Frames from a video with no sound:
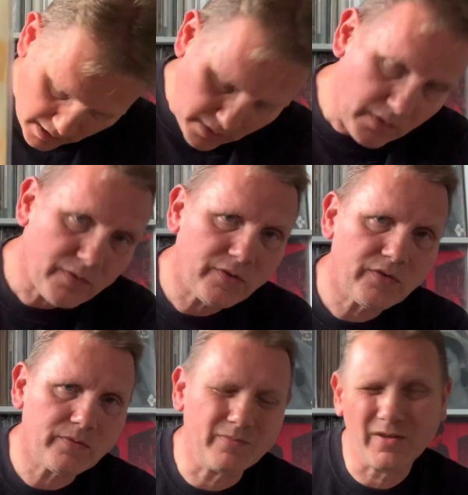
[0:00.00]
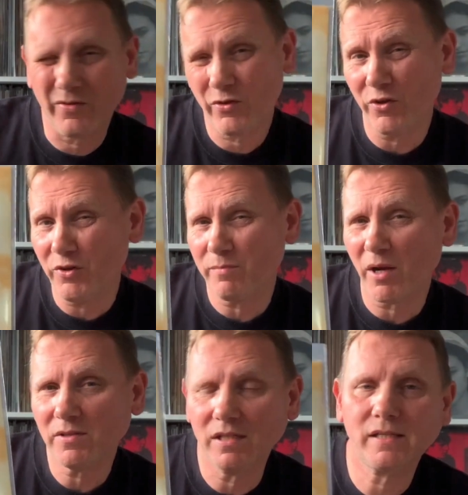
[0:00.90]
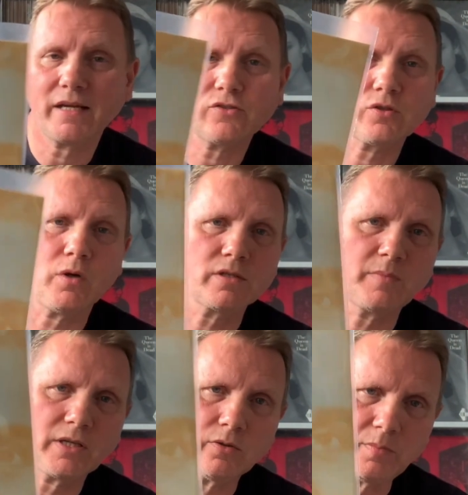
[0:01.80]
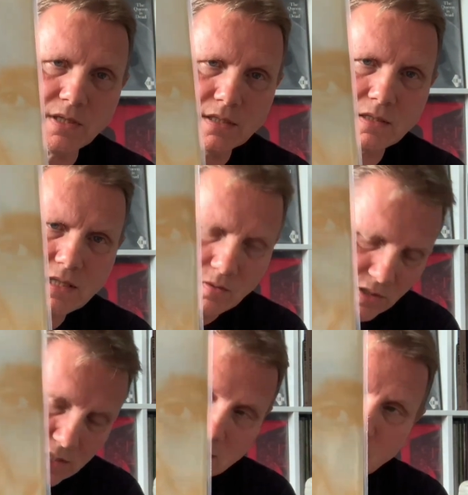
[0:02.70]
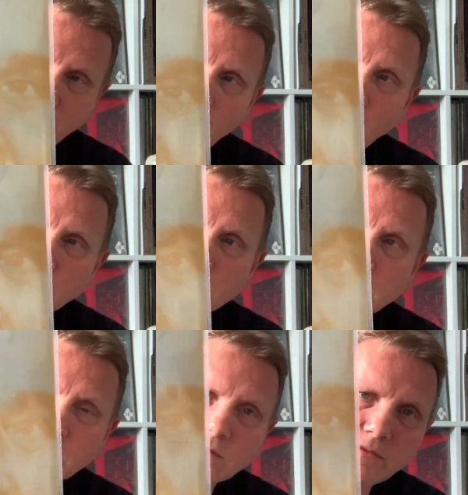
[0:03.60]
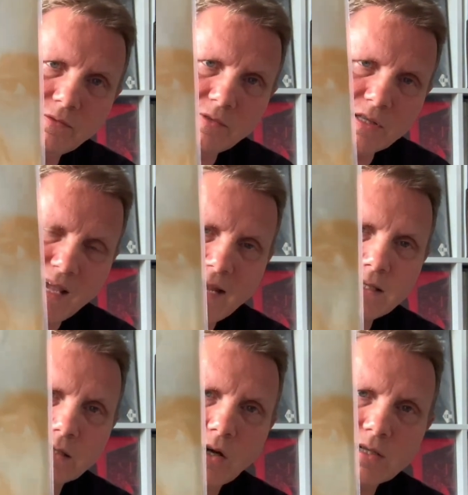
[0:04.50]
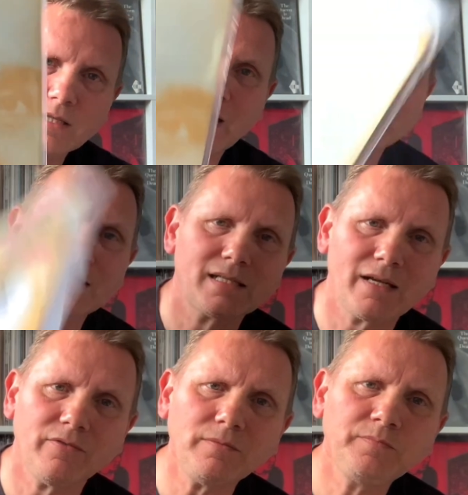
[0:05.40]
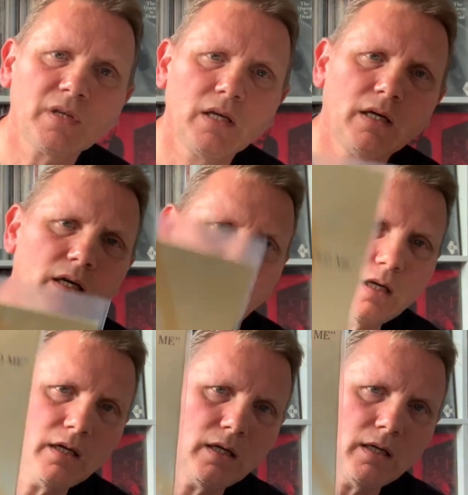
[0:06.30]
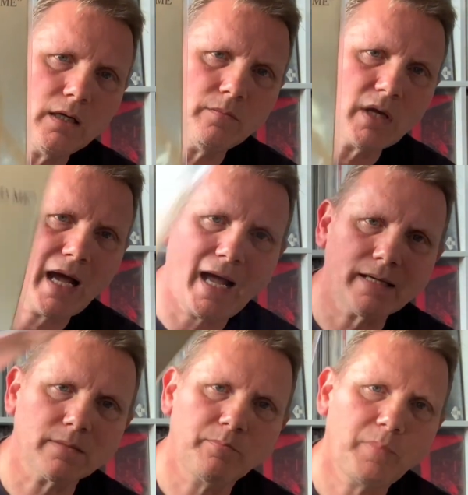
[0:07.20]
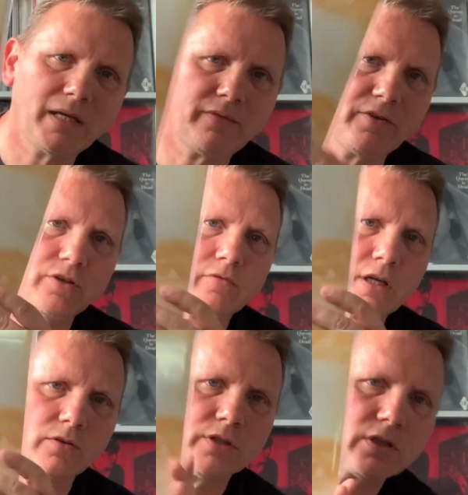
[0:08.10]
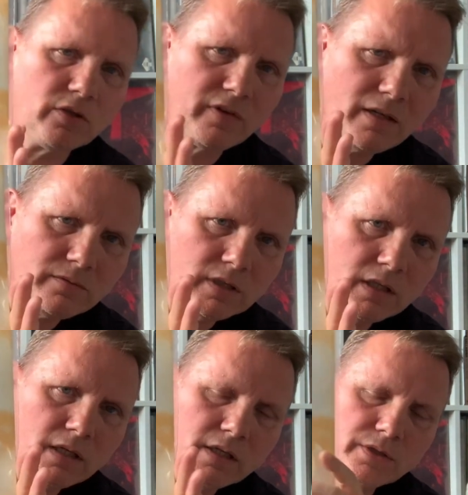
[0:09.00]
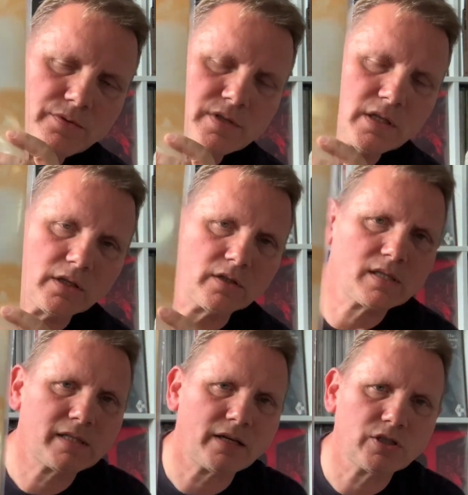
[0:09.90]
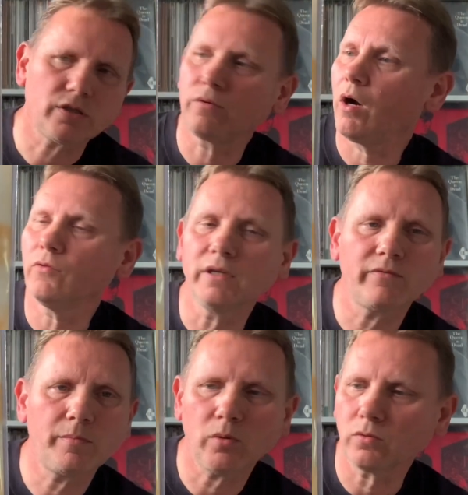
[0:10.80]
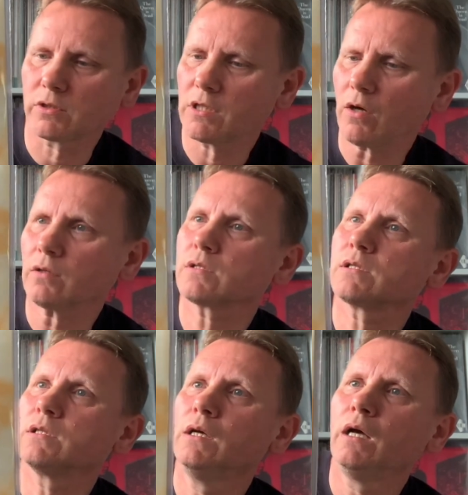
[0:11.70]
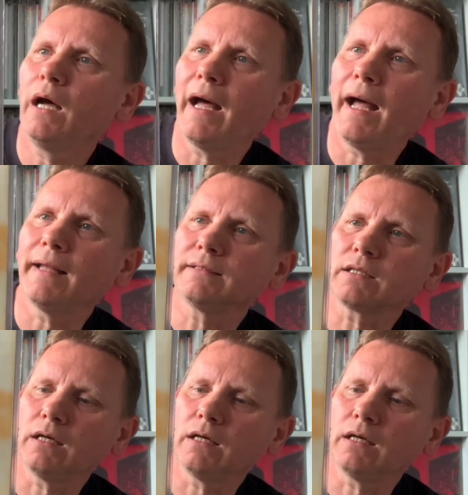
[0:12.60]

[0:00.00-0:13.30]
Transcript: the third most essential one to pick up is this one. This is the final single at the end of 1987, and Billy Fury on the cover, who's got a statue on the Liverpool docks. And